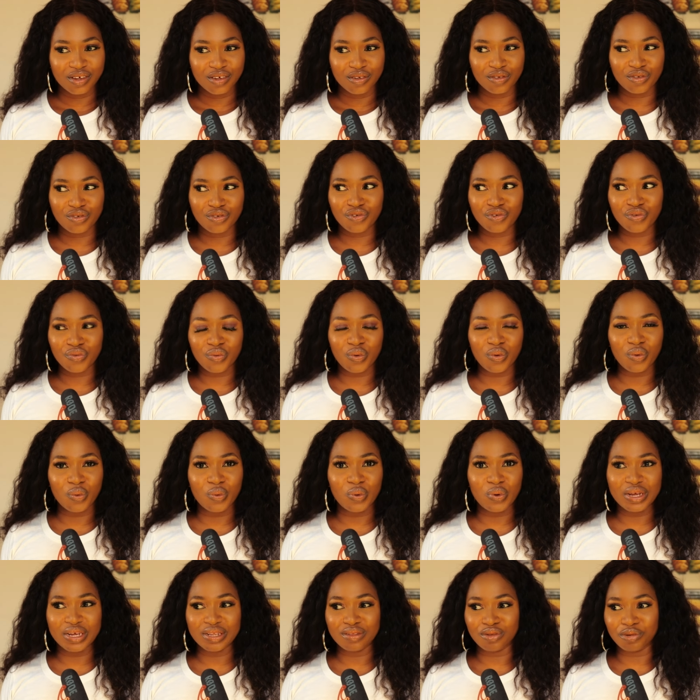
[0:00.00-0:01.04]

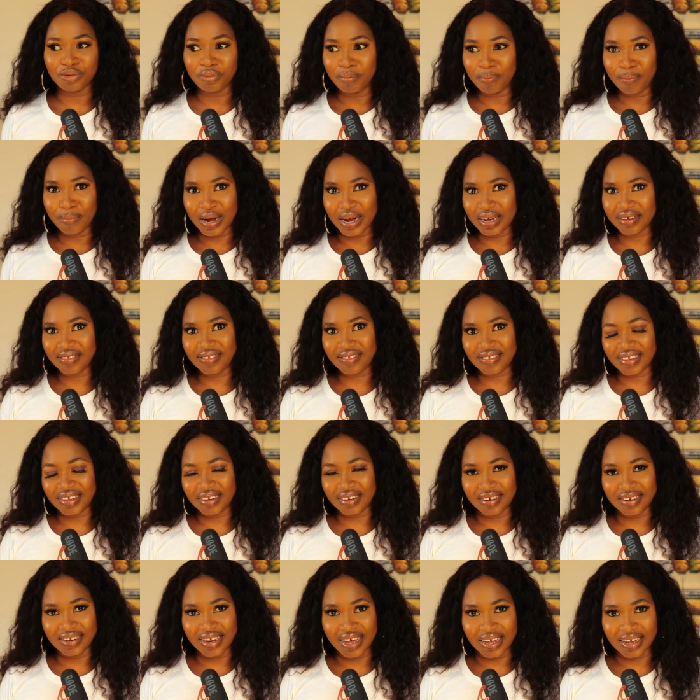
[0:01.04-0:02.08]
struggling to mask
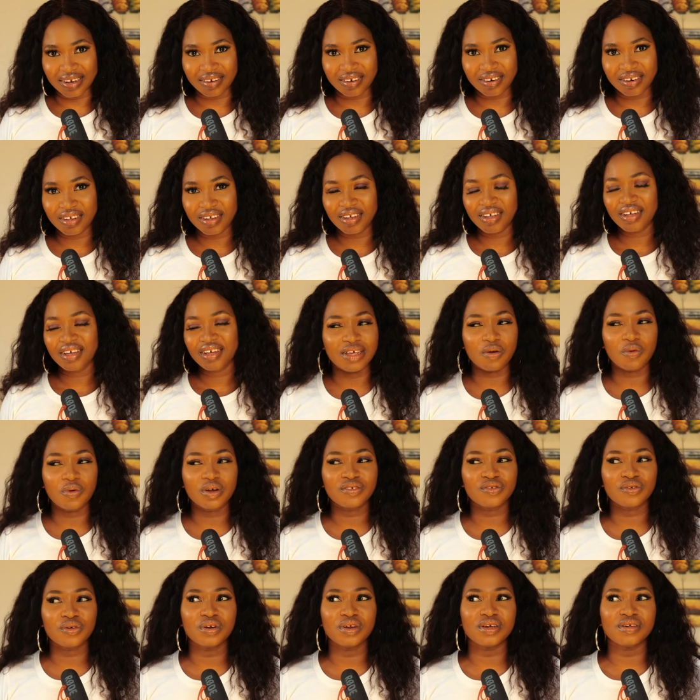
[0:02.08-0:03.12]
that. The
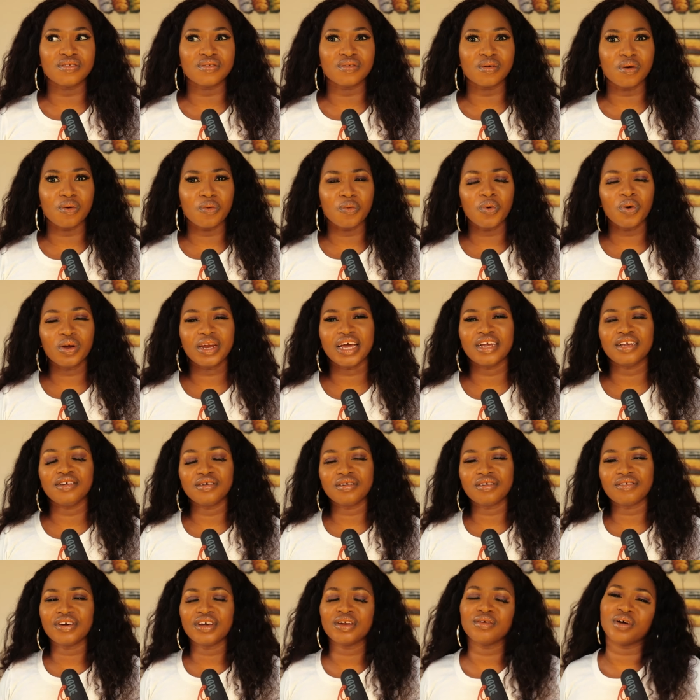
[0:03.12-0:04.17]
question is, what are
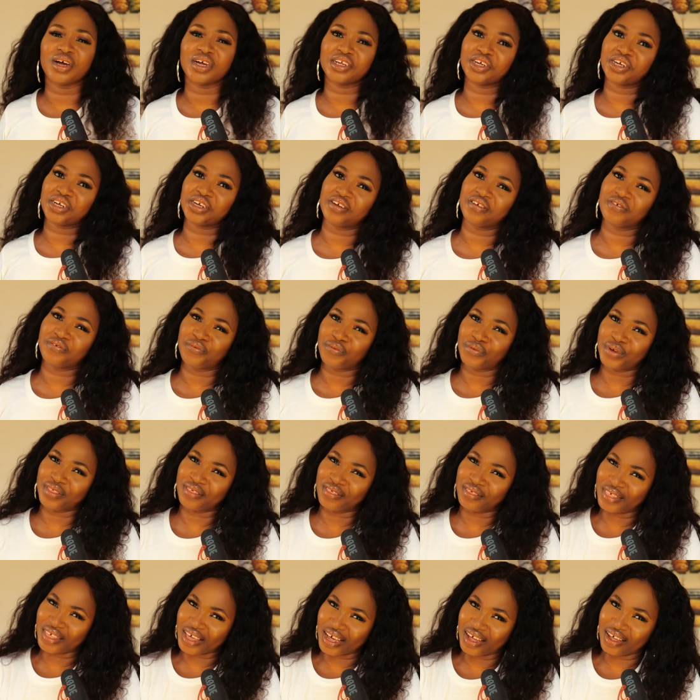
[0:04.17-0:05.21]
you trying to achieve
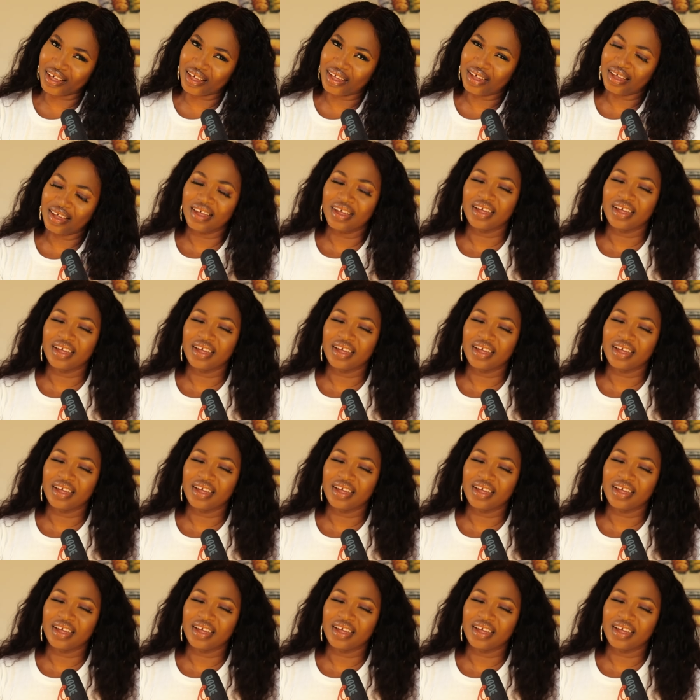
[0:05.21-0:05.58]
with that?